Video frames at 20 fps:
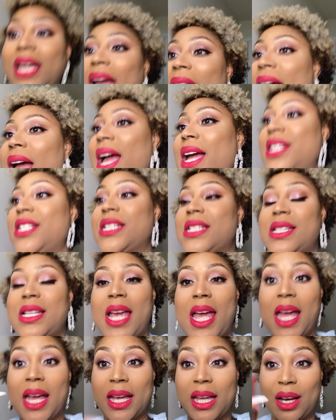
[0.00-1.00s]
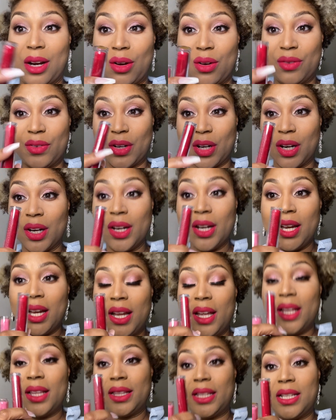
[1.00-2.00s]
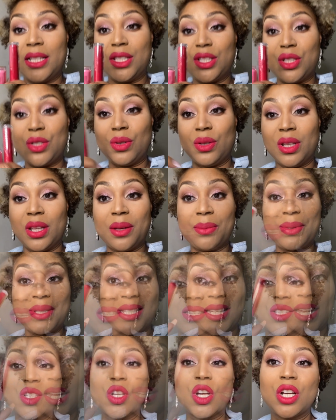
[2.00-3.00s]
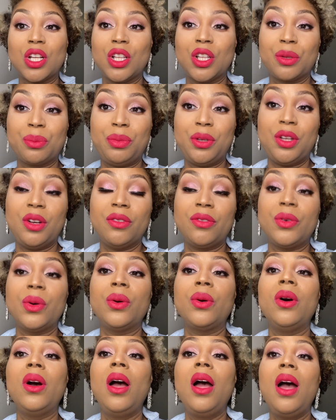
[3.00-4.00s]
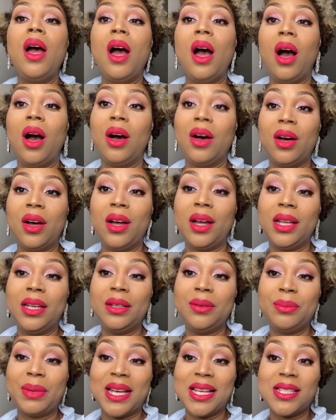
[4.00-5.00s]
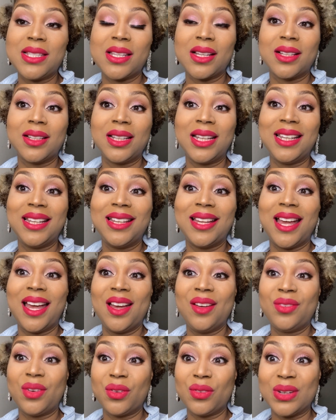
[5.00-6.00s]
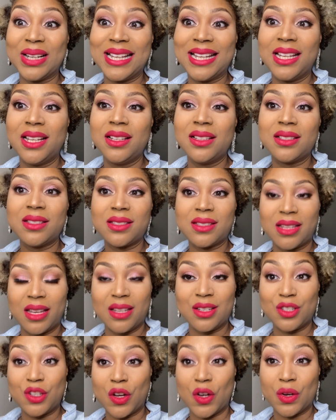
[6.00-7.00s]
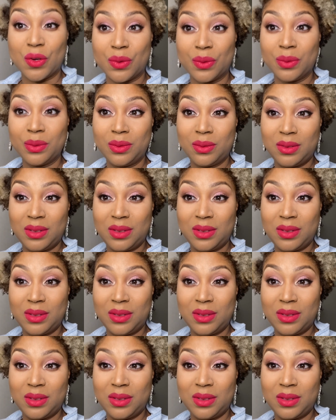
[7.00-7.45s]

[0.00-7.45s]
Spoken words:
I just can't get over these two lipsticks. It's gonna look beautiful on basically every skin tone.